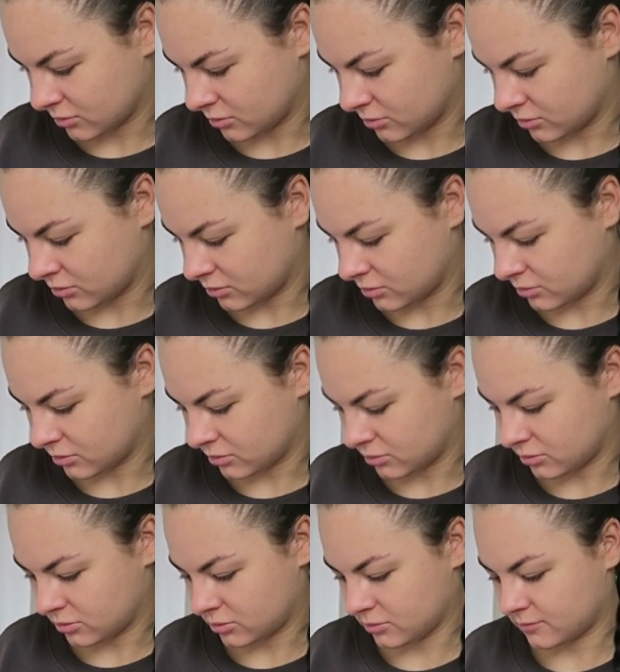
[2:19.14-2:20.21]
Oh,
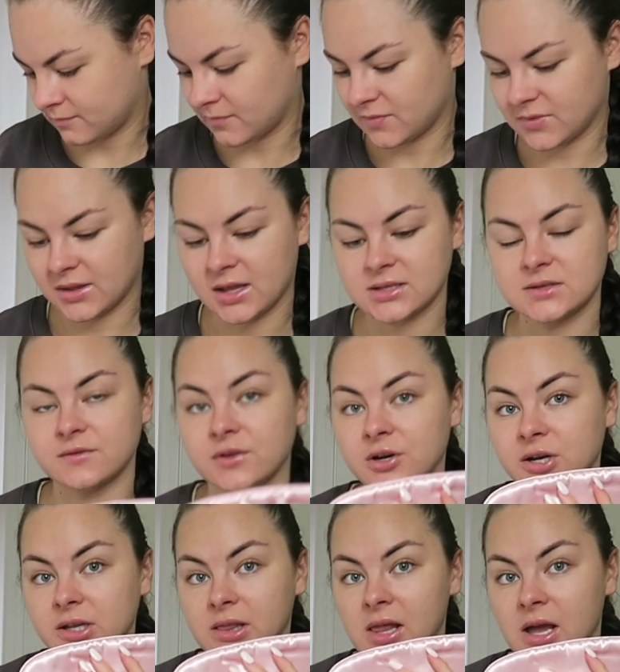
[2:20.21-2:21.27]
that's
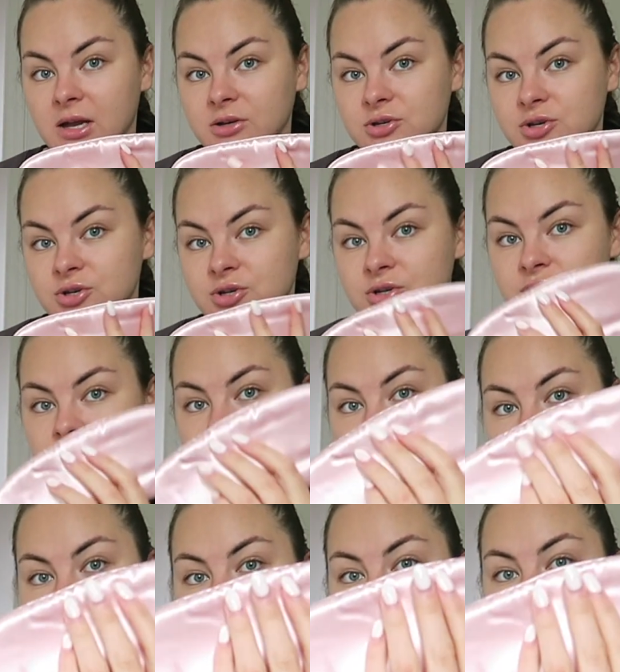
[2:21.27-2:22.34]
very lush.
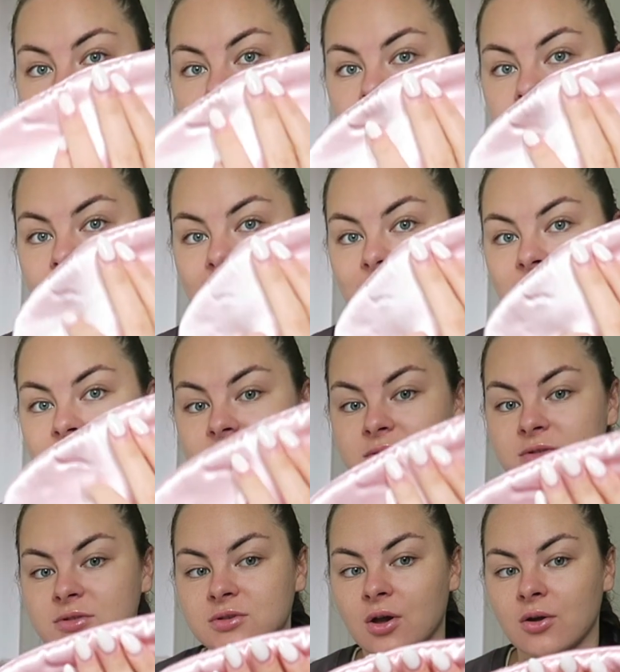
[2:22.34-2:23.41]
That feels
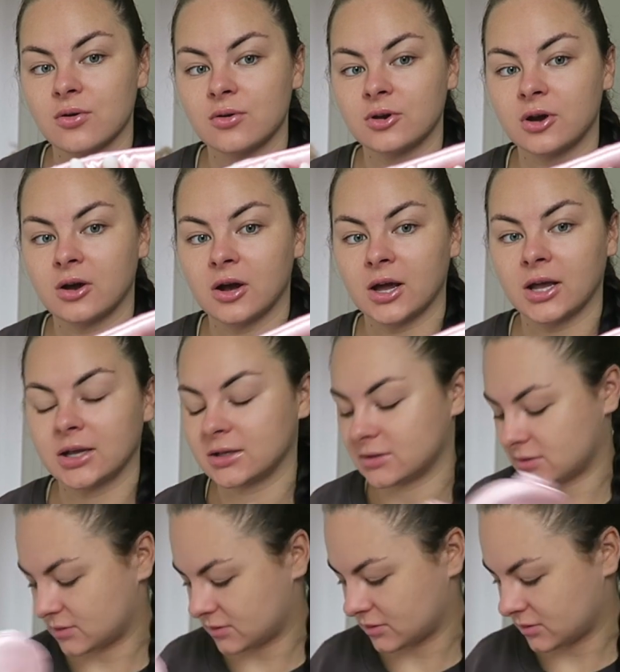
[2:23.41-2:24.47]
so
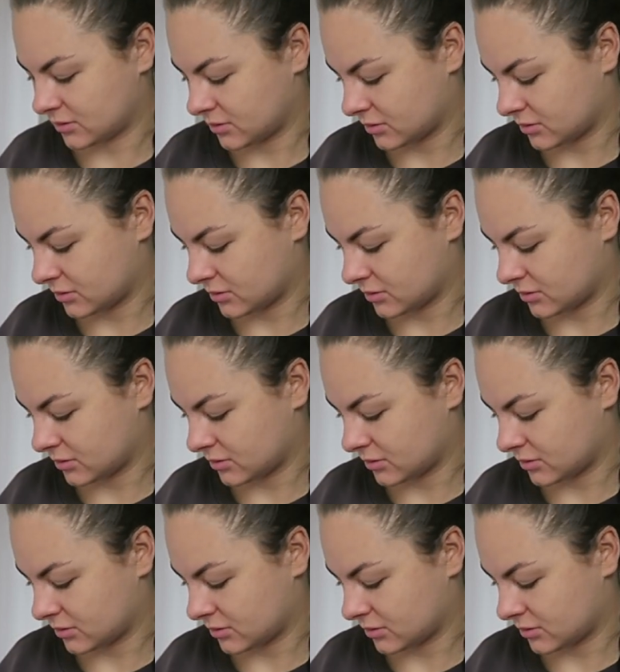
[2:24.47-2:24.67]
nice.